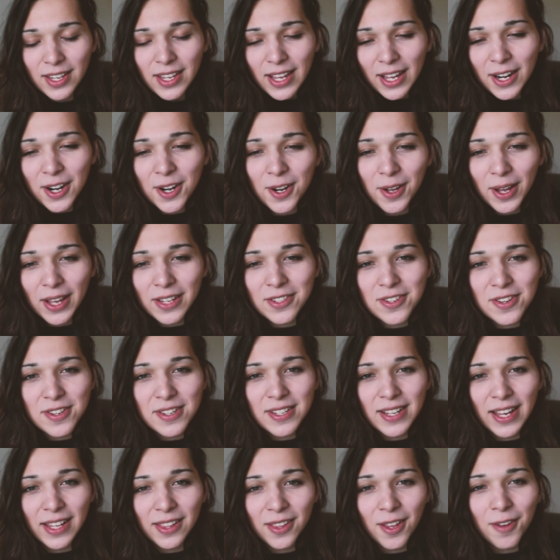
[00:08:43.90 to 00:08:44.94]

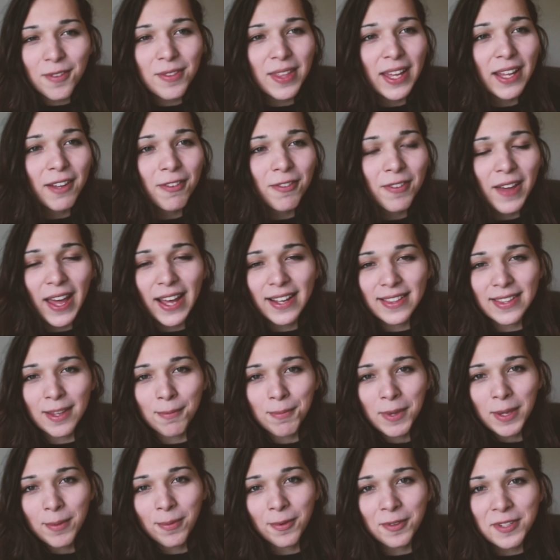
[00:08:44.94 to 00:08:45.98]
that fact
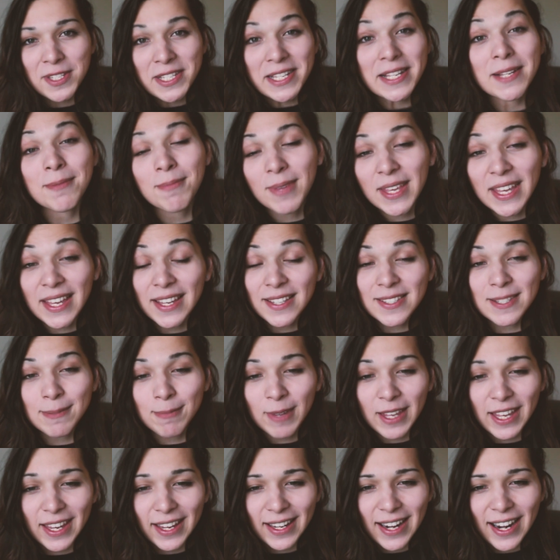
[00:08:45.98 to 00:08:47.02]
that people see me as
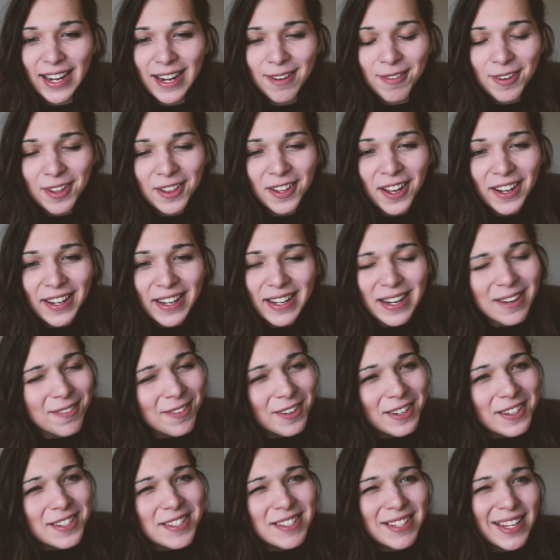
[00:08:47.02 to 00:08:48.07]
me, and I never thought I'd
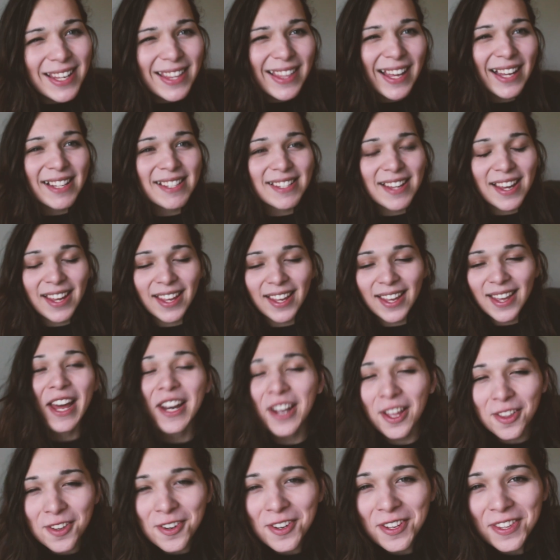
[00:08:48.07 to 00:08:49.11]
ever see that day.
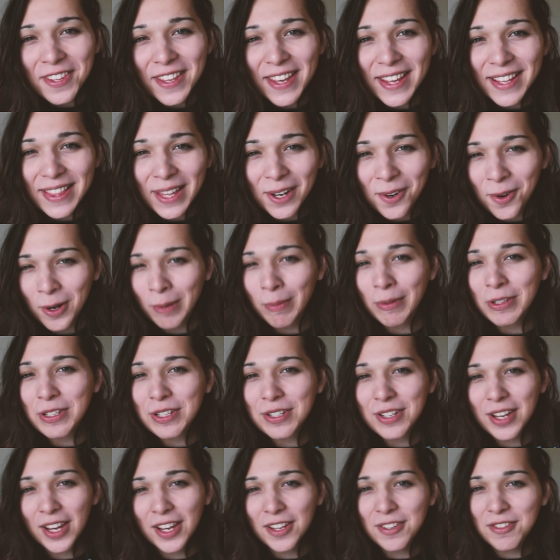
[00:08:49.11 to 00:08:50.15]
Another thing that
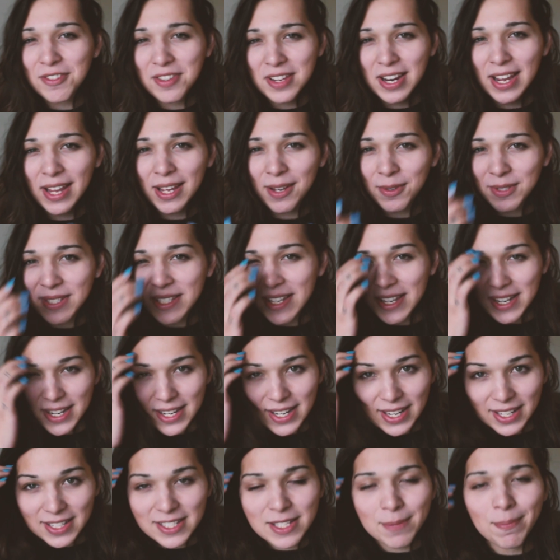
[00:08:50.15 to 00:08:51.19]
hormones changed that I
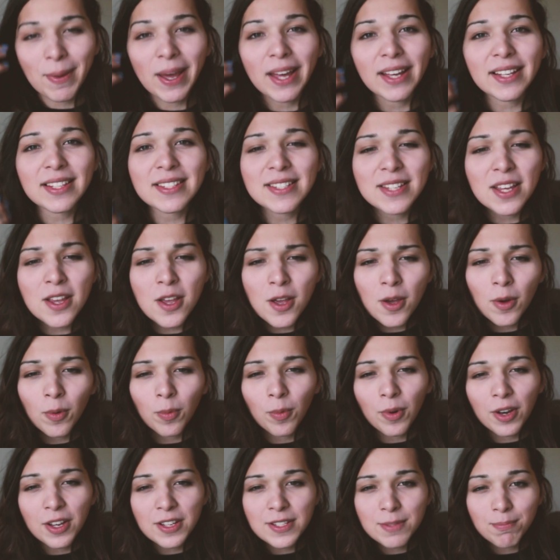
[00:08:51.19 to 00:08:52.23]
didn't expect
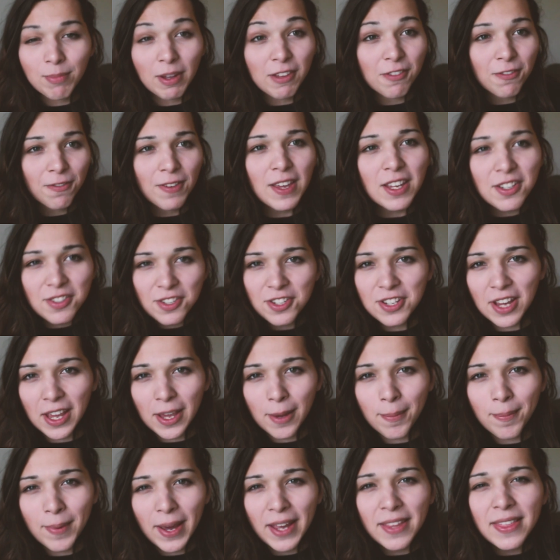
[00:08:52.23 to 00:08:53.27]
was my feet
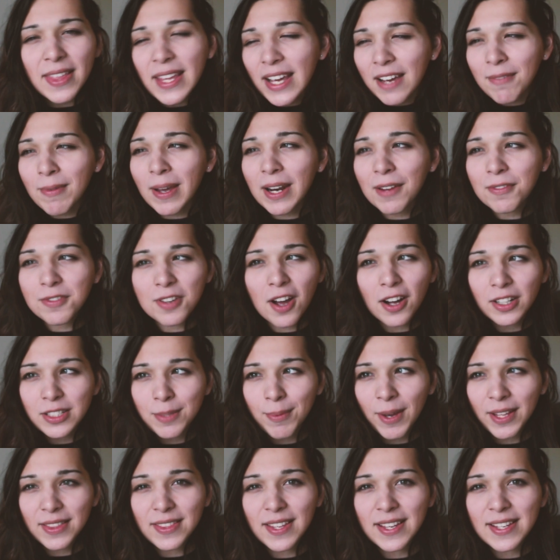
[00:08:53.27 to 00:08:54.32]
shape. I think I might have talked
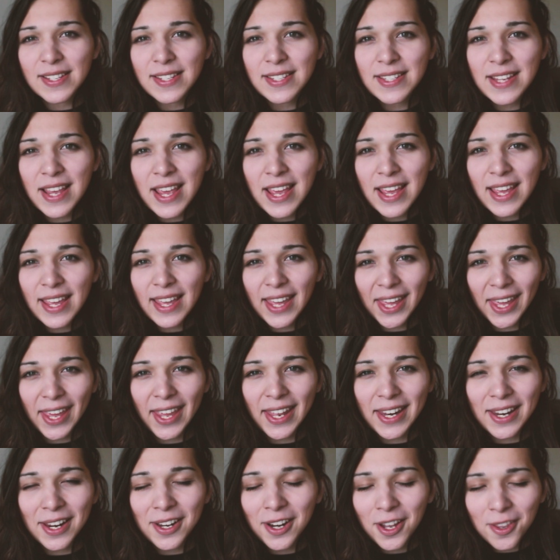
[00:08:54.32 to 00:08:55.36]
about this
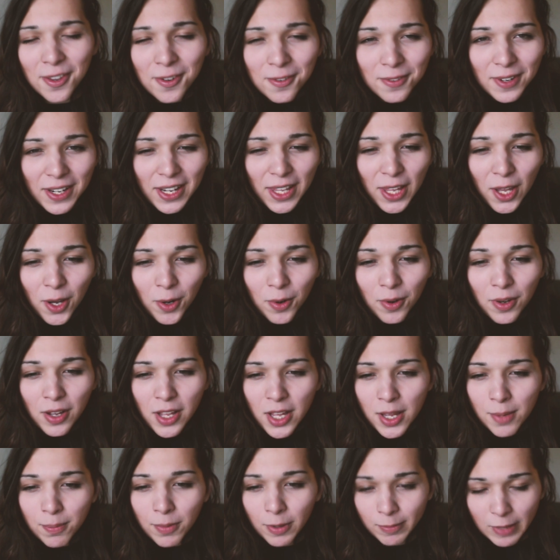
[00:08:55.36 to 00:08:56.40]
in another video,
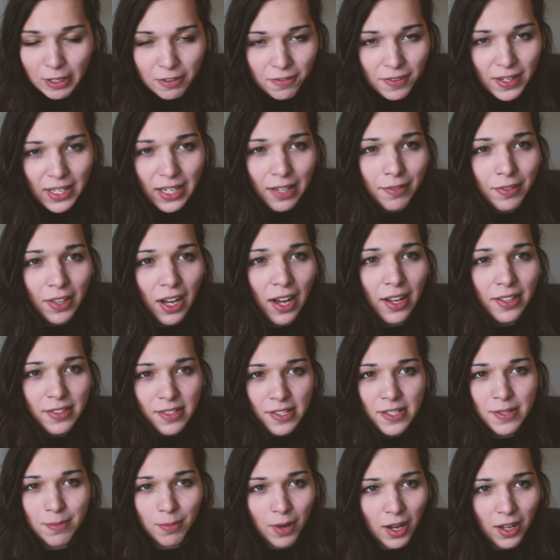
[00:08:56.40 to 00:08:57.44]
but my feet have gotten
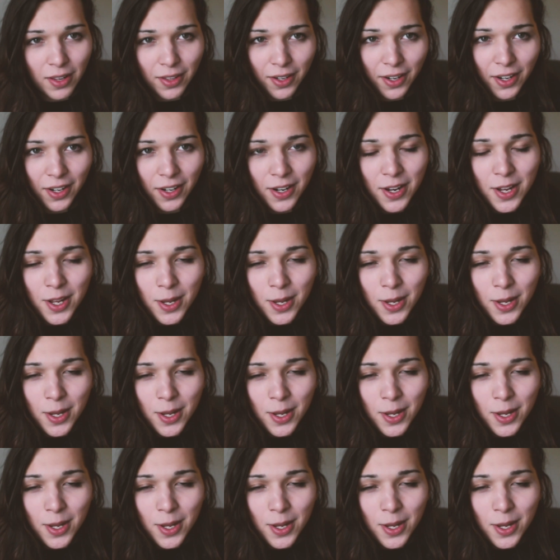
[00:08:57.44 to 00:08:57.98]
smaller.